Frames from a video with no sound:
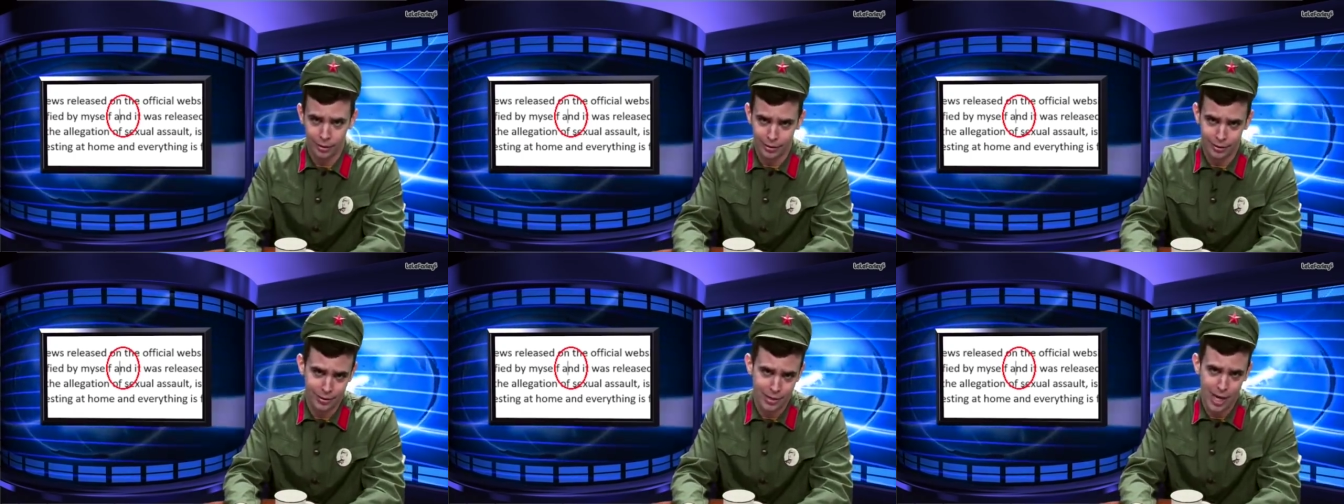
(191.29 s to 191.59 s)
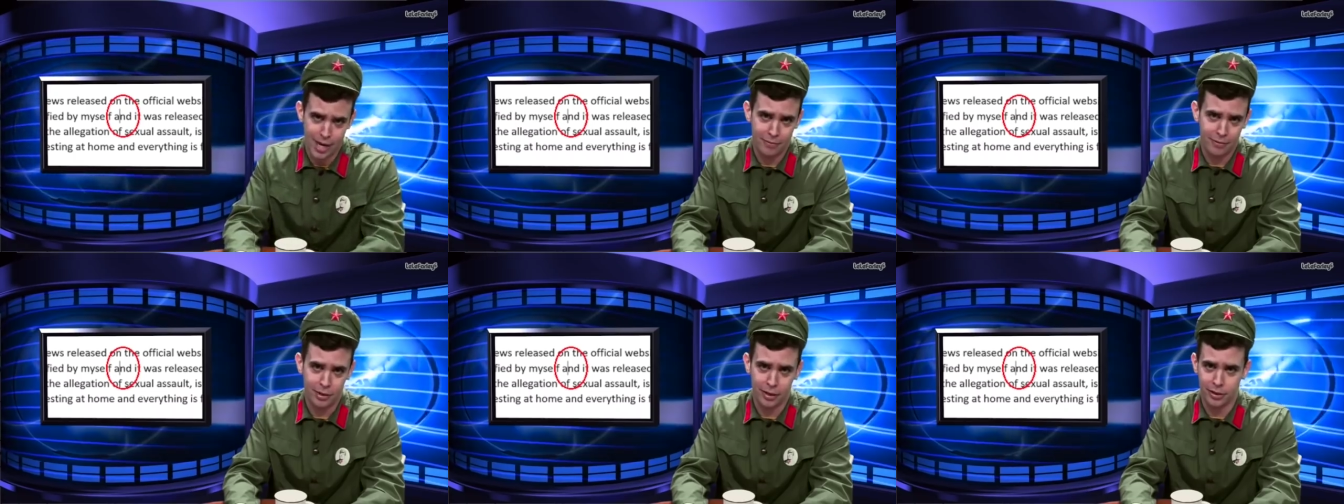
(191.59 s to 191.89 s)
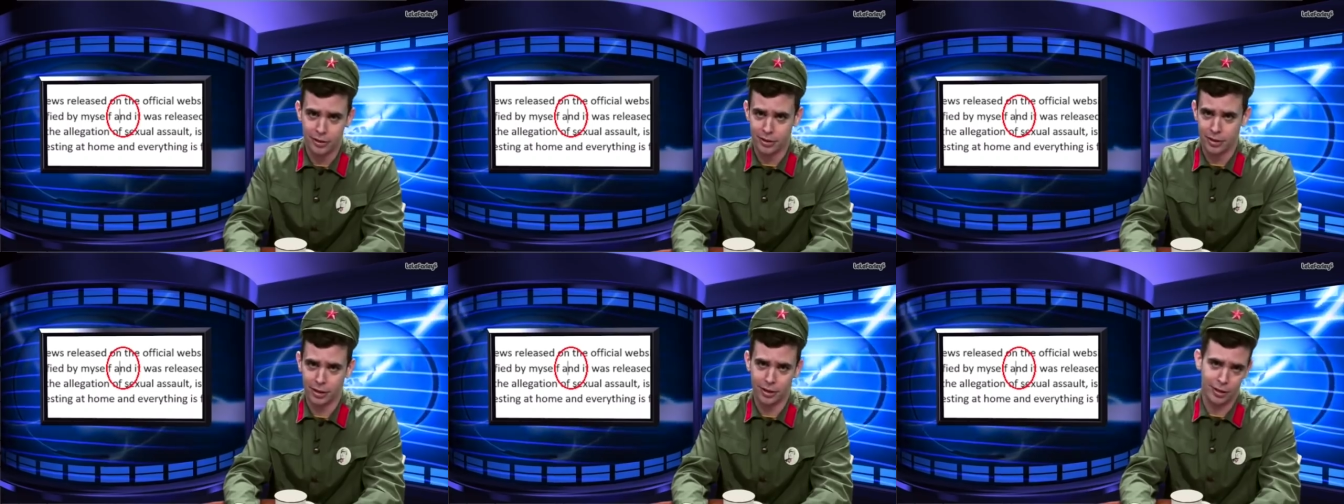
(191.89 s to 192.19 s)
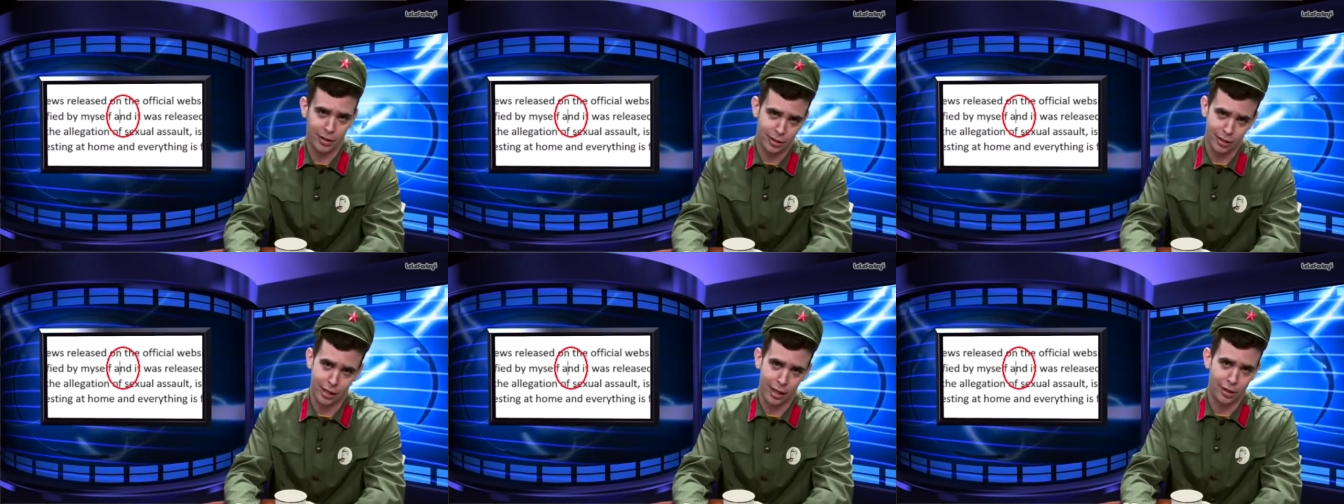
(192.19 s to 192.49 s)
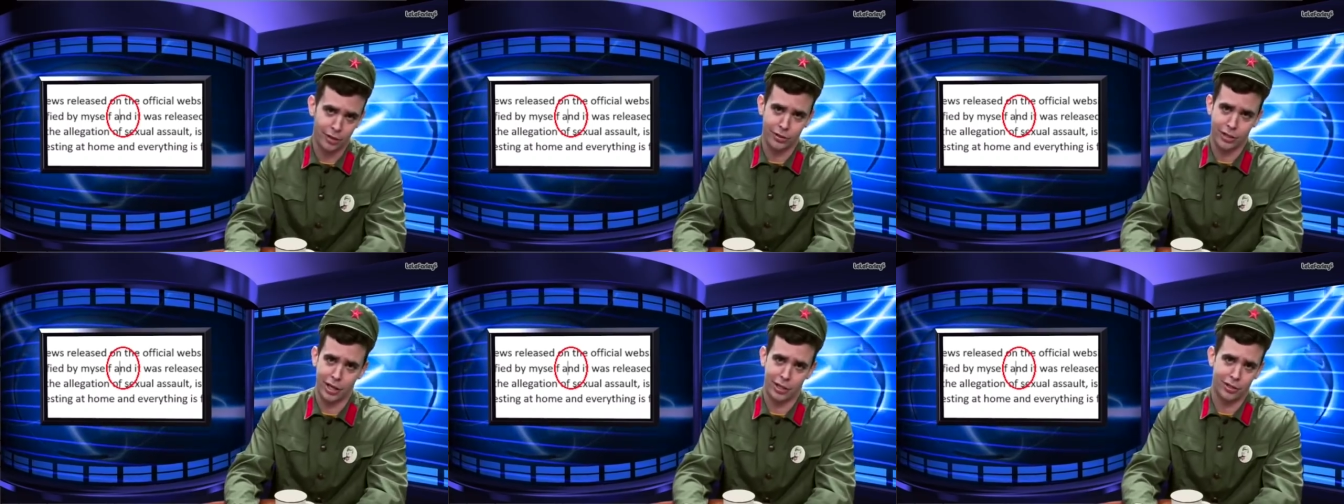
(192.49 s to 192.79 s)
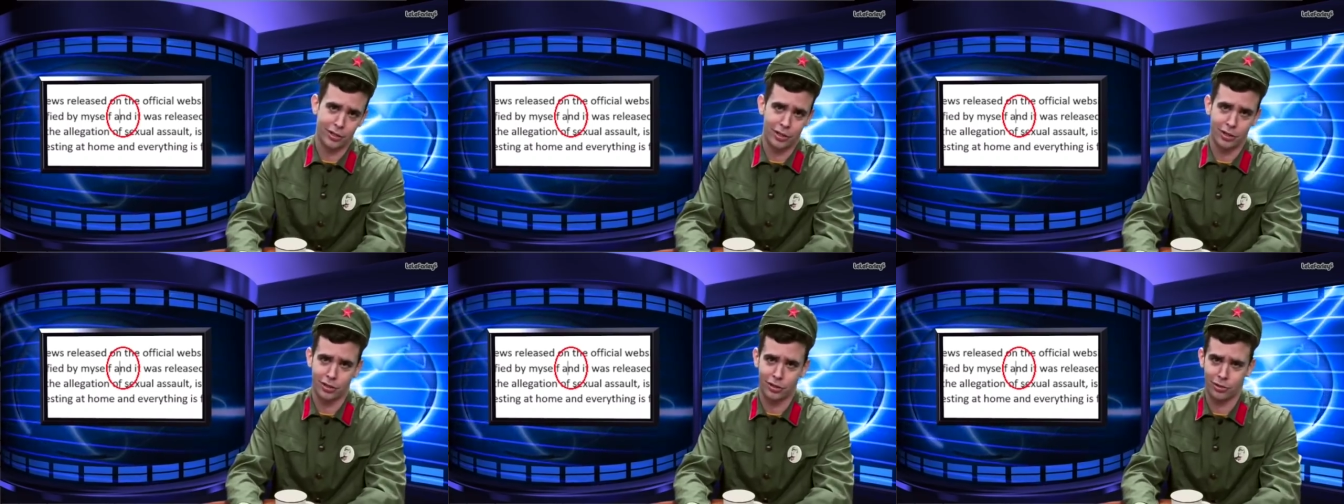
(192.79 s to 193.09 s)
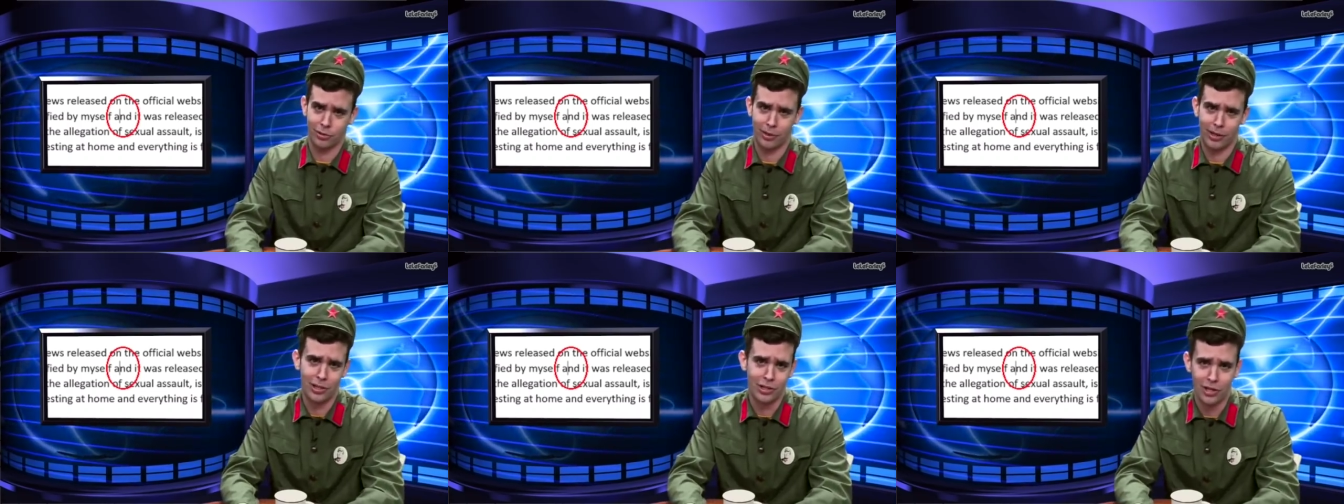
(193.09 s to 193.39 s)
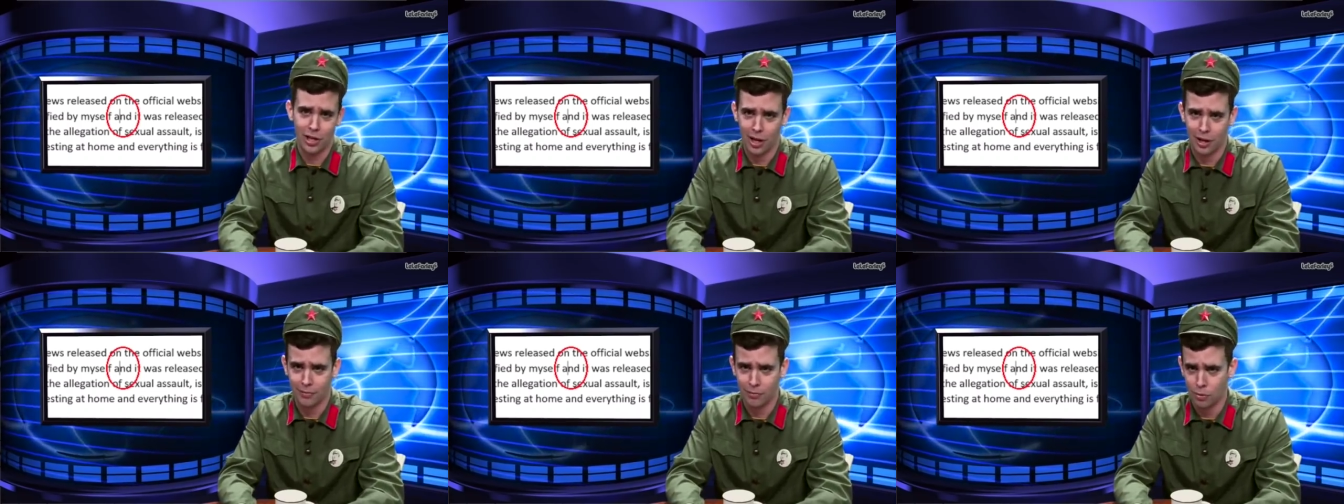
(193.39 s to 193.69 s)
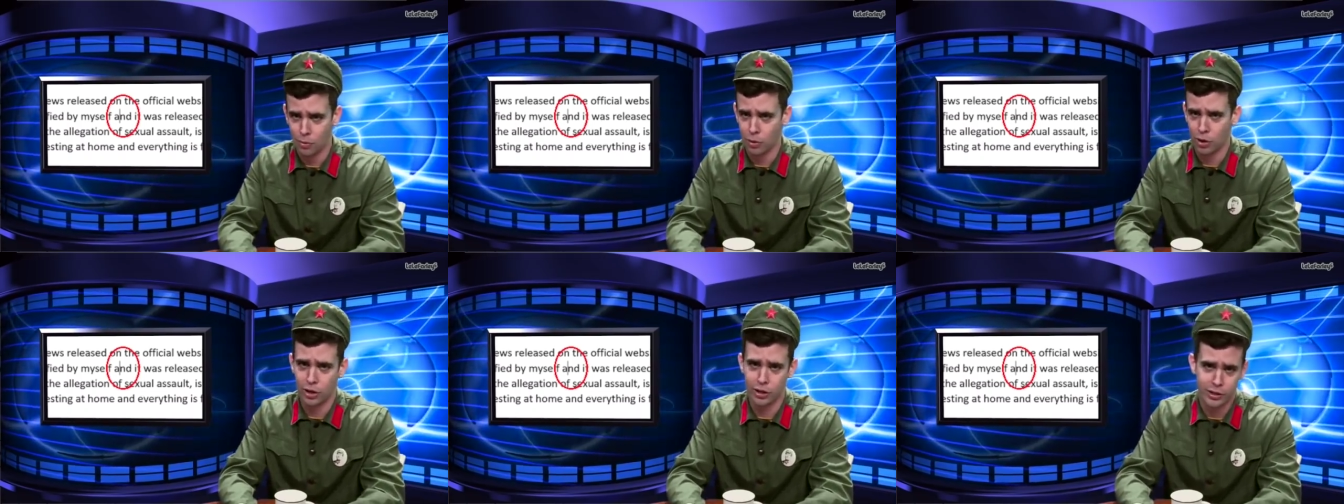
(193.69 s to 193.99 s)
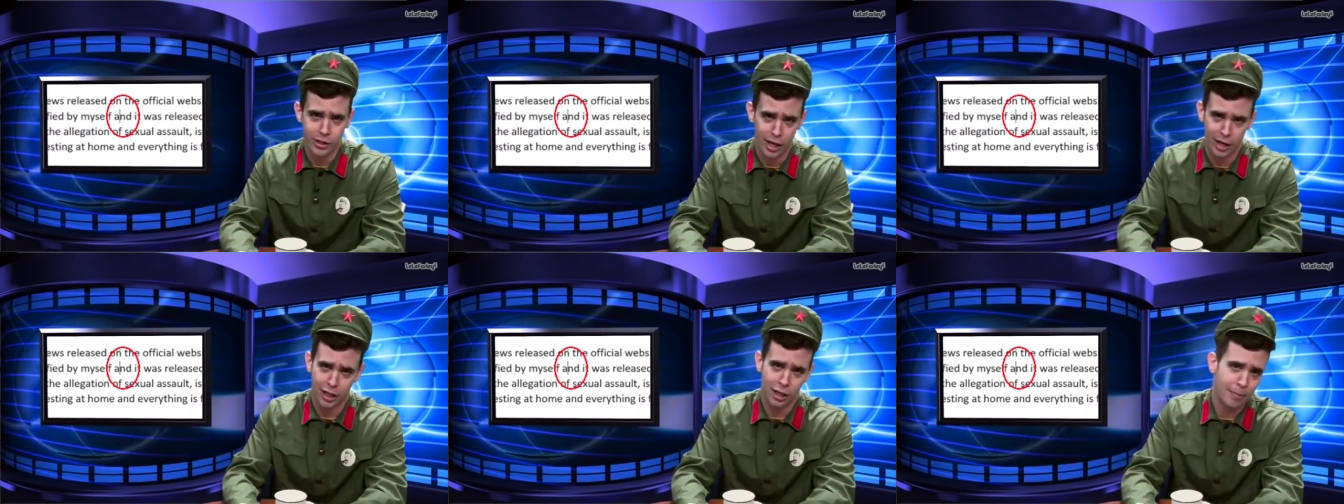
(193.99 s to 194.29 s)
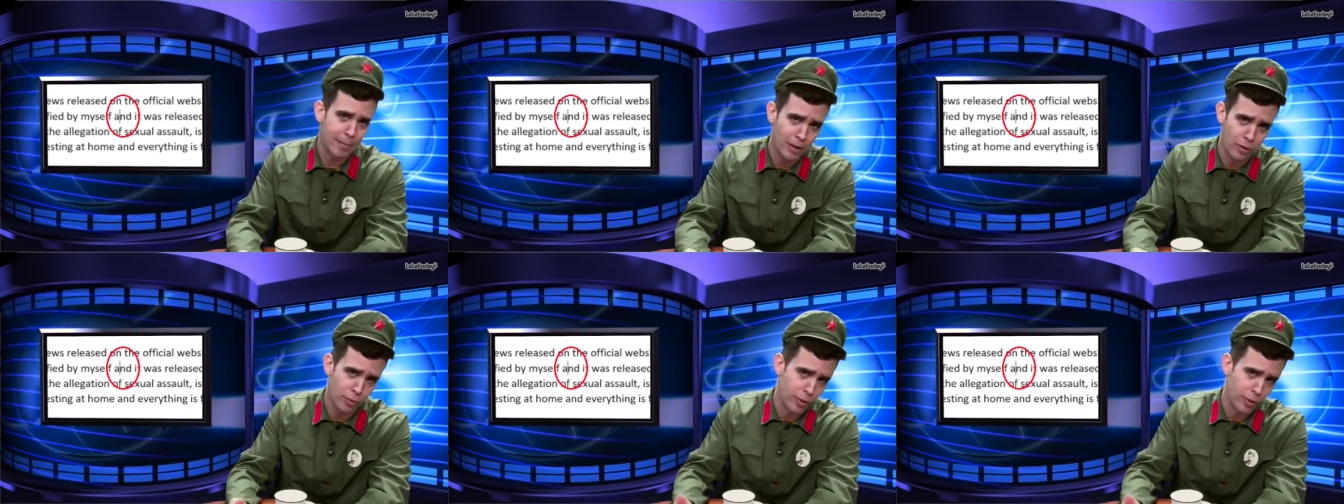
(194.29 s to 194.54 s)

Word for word: It's evidence that this letter is actually a screenshot of a Word document